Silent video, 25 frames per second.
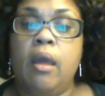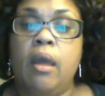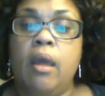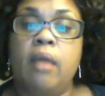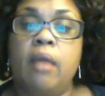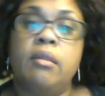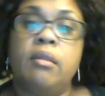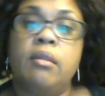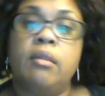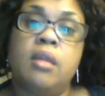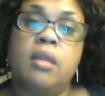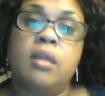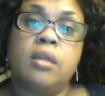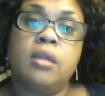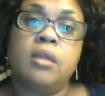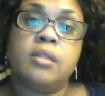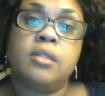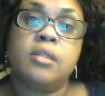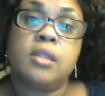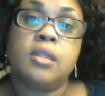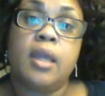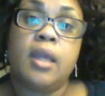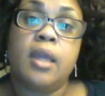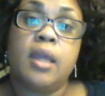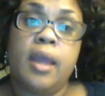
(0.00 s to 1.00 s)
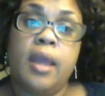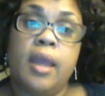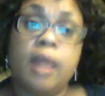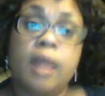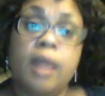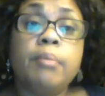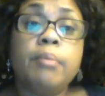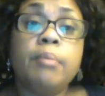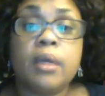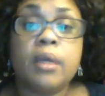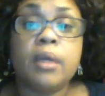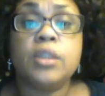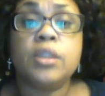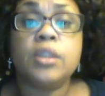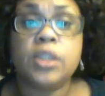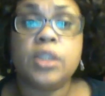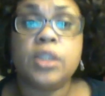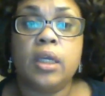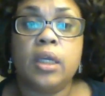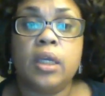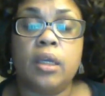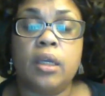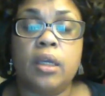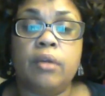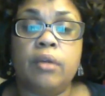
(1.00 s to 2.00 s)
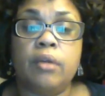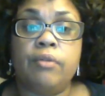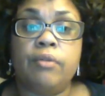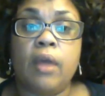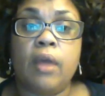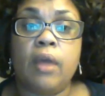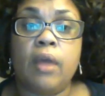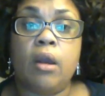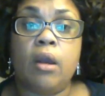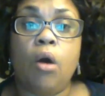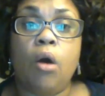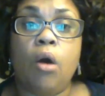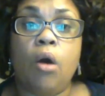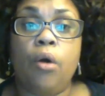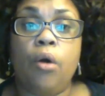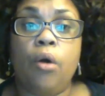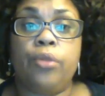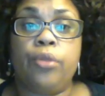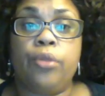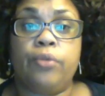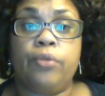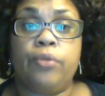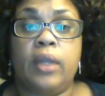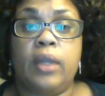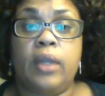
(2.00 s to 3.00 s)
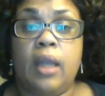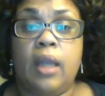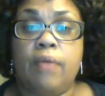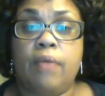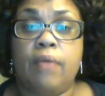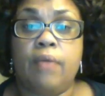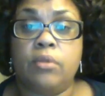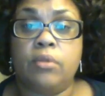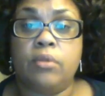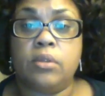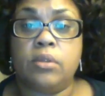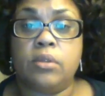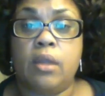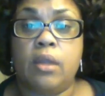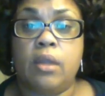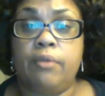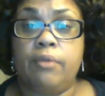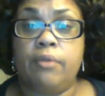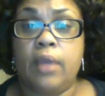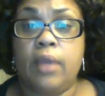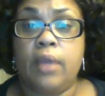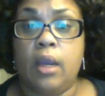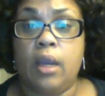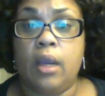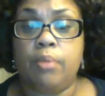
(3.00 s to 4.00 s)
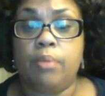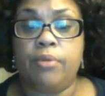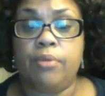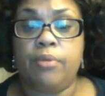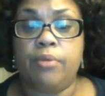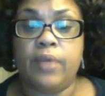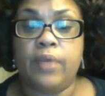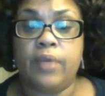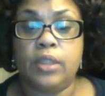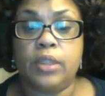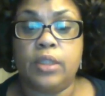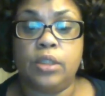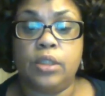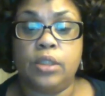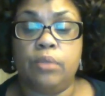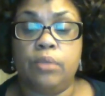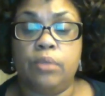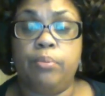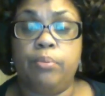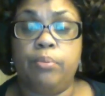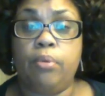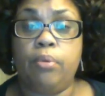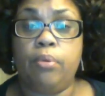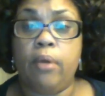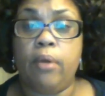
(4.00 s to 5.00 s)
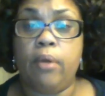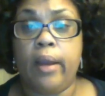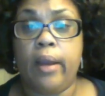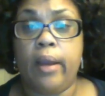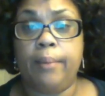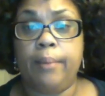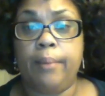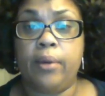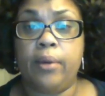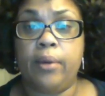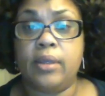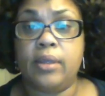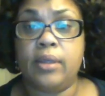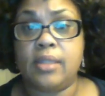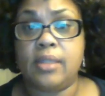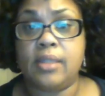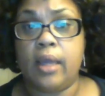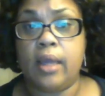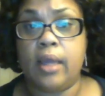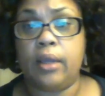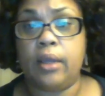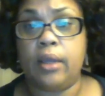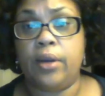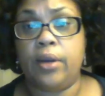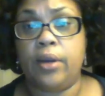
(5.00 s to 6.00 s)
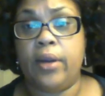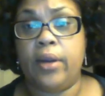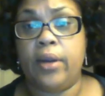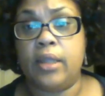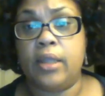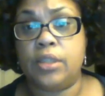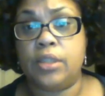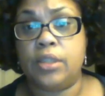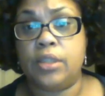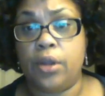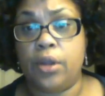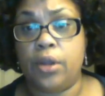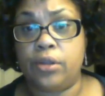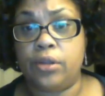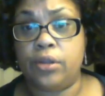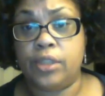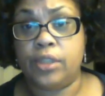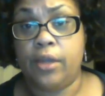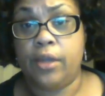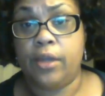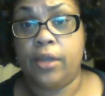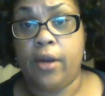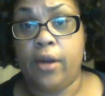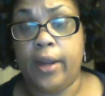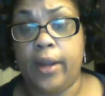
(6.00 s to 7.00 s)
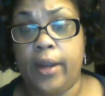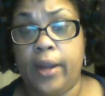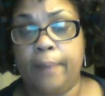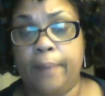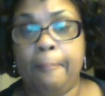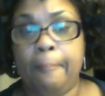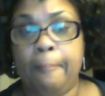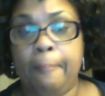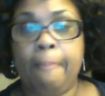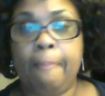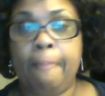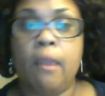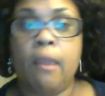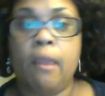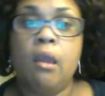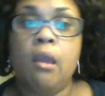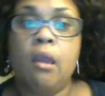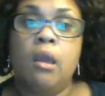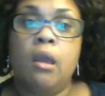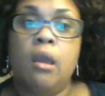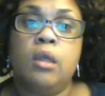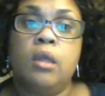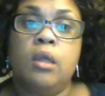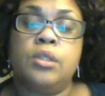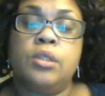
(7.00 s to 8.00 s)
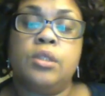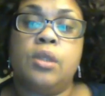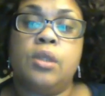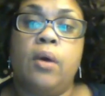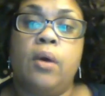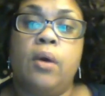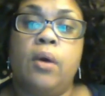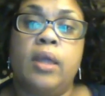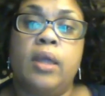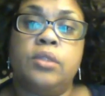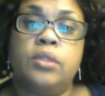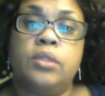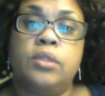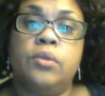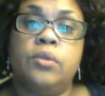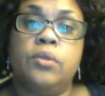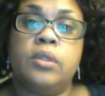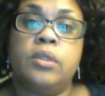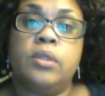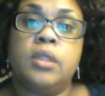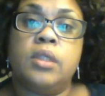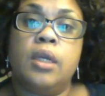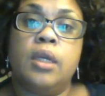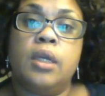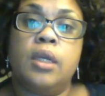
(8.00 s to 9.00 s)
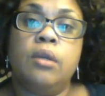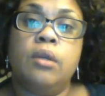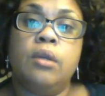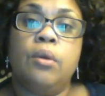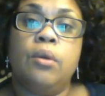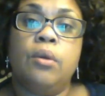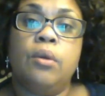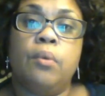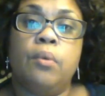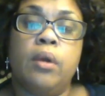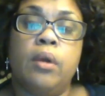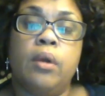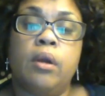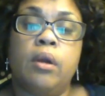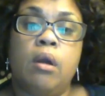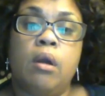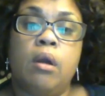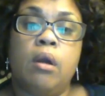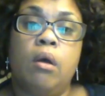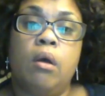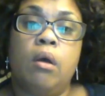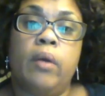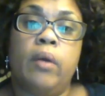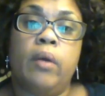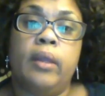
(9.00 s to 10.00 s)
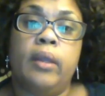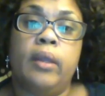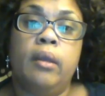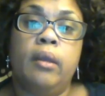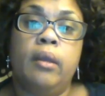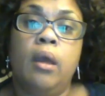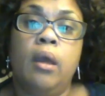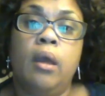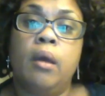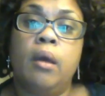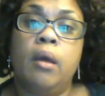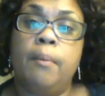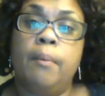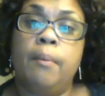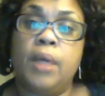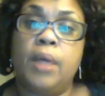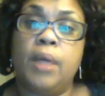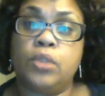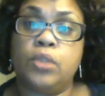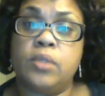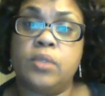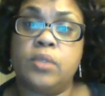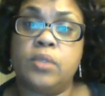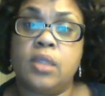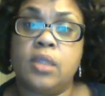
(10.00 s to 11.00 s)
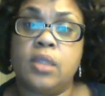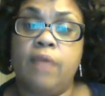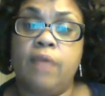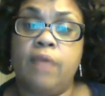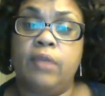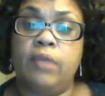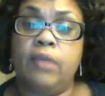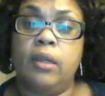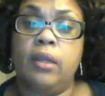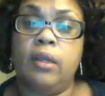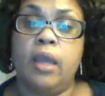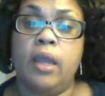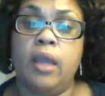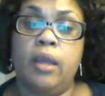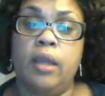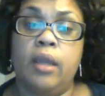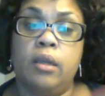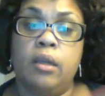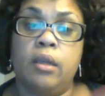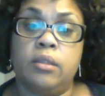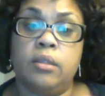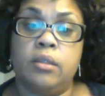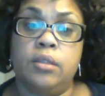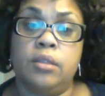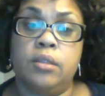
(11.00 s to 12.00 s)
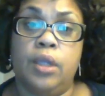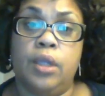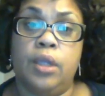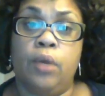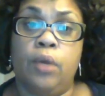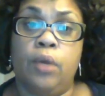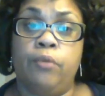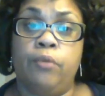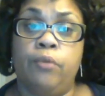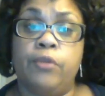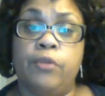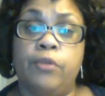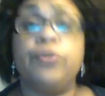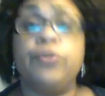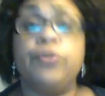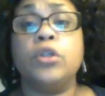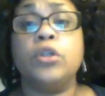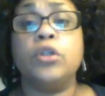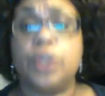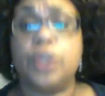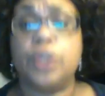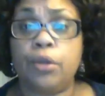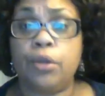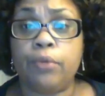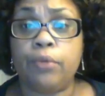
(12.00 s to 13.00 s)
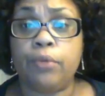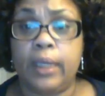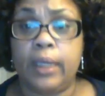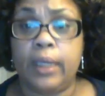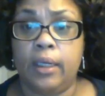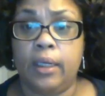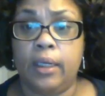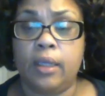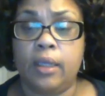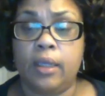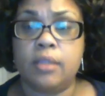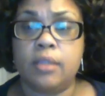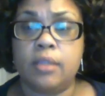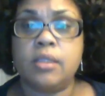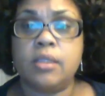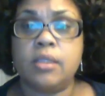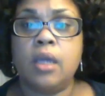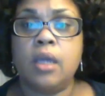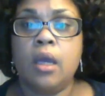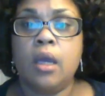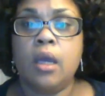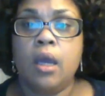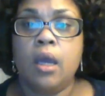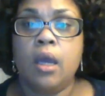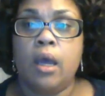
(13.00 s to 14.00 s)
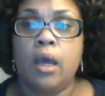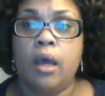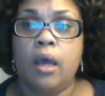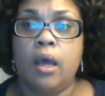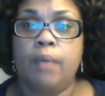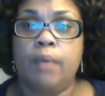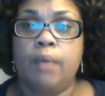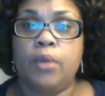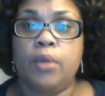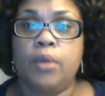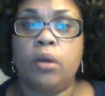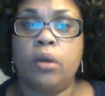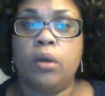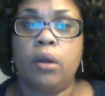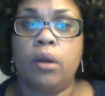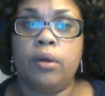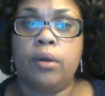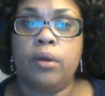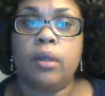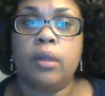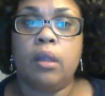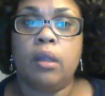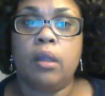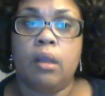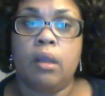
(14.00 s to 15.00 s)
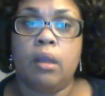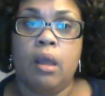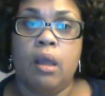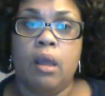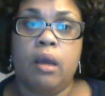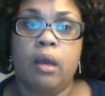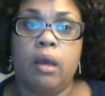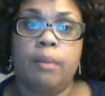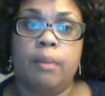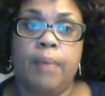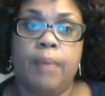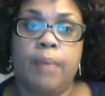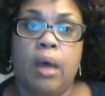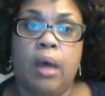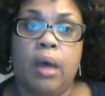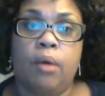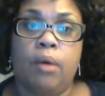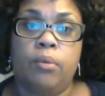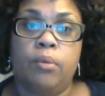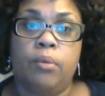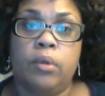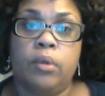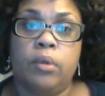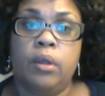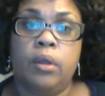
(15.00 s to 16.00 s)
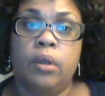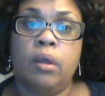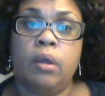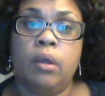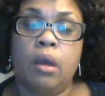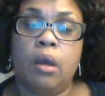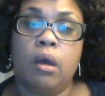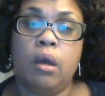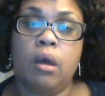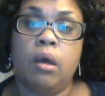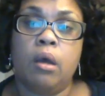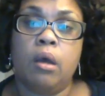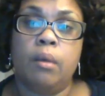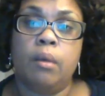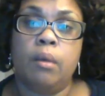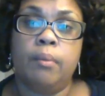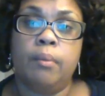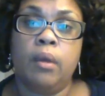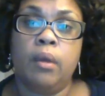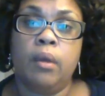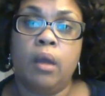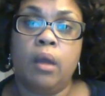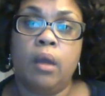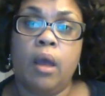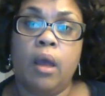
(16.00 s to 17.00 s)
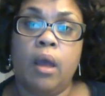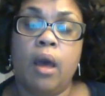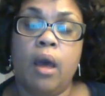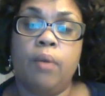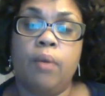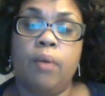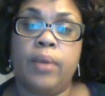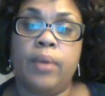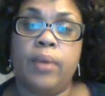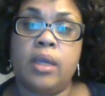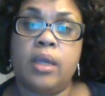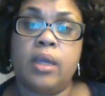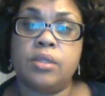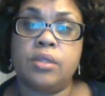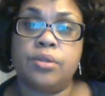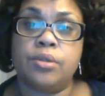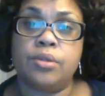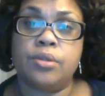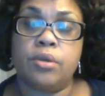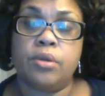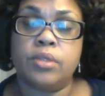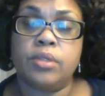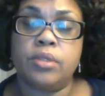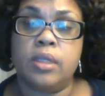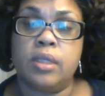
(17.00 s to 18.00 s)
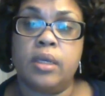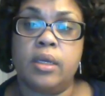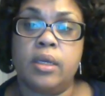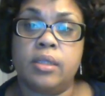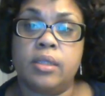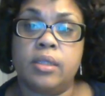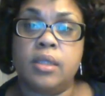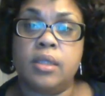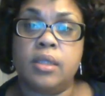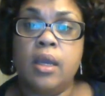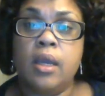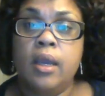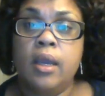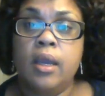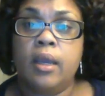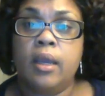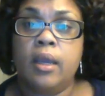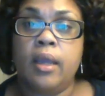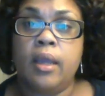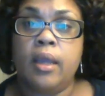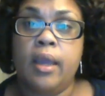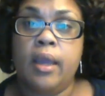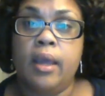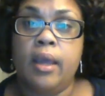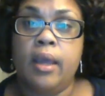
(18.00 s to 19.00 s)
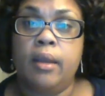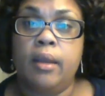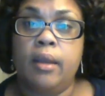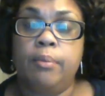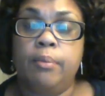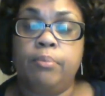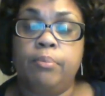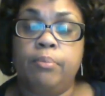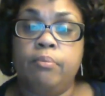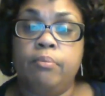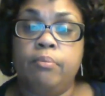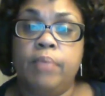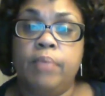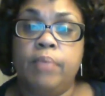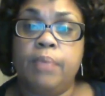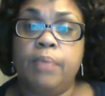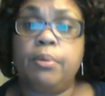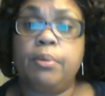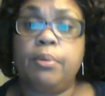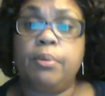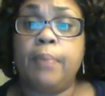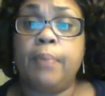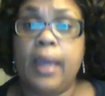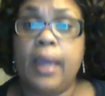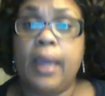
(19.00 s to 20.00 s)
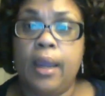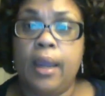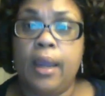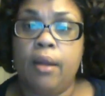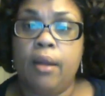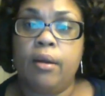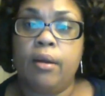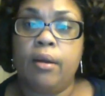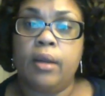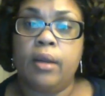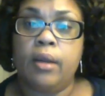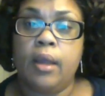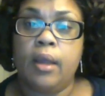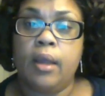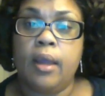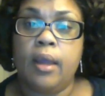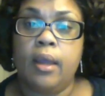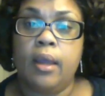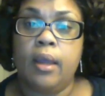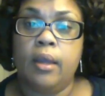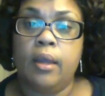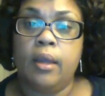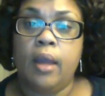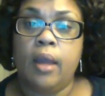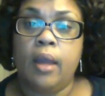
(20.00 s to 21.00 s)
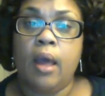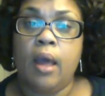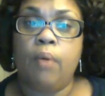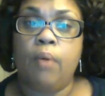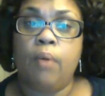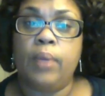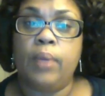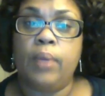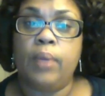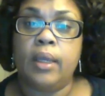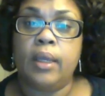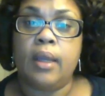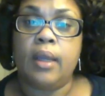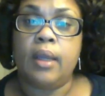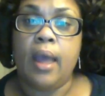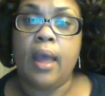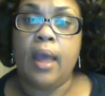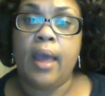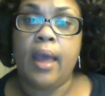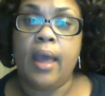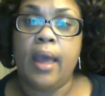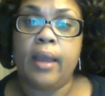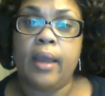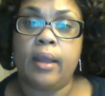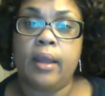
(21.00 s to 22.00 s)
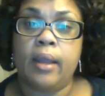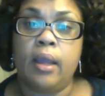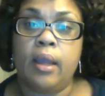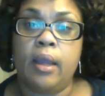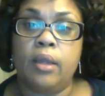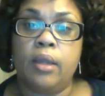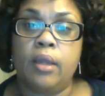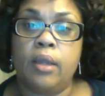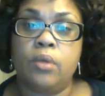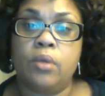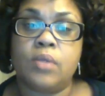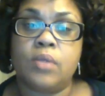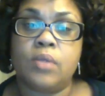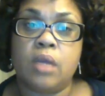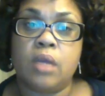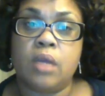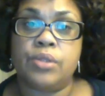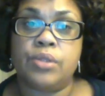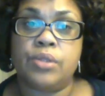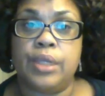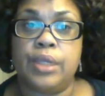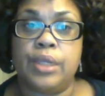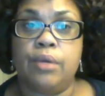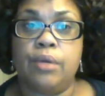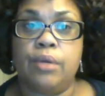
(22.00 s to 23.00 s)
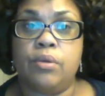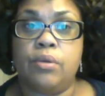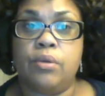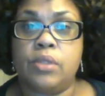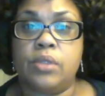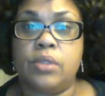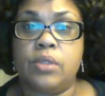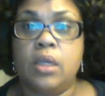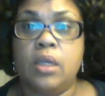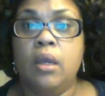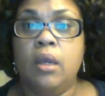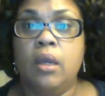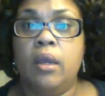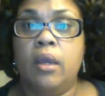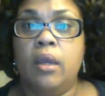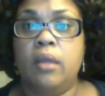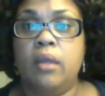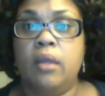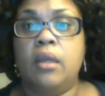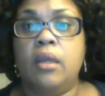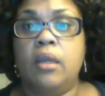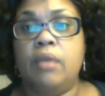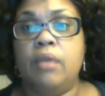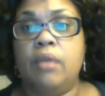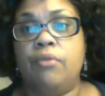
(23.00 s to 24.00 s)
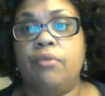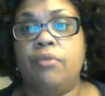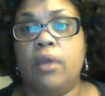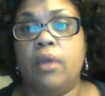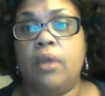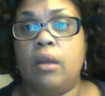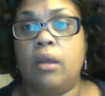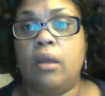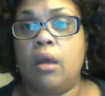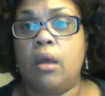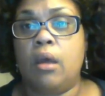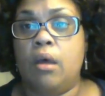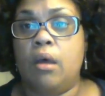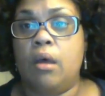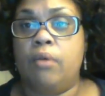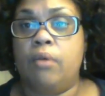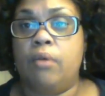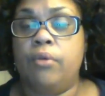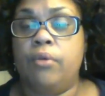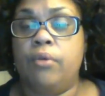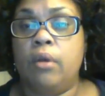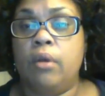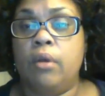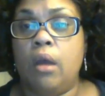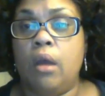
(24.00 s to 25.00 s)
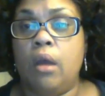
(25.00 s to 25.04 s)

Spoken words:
And this can be achieved at all 3 levels of care prevention: primary, secondary, and tertiary. So as you continue to work on Module 7 and refer to your readings, you'll learn a lot about how we as nurses can be prepared and how we can act and use our skills in the event of